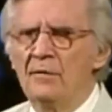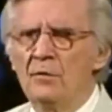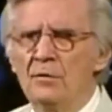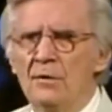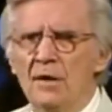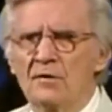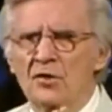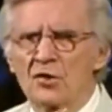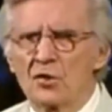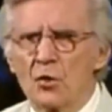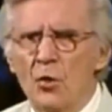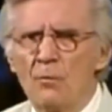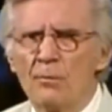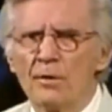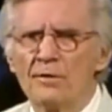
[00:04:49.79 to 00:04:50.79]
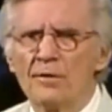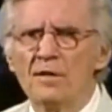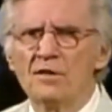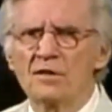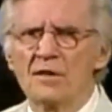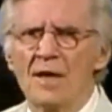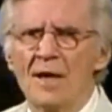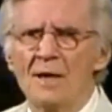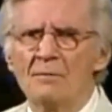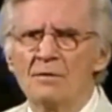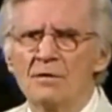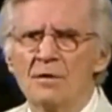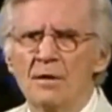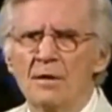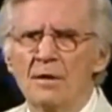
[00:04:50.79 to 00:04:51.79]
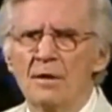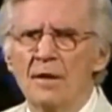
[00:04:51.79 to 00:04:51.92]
and you're not sober in these times.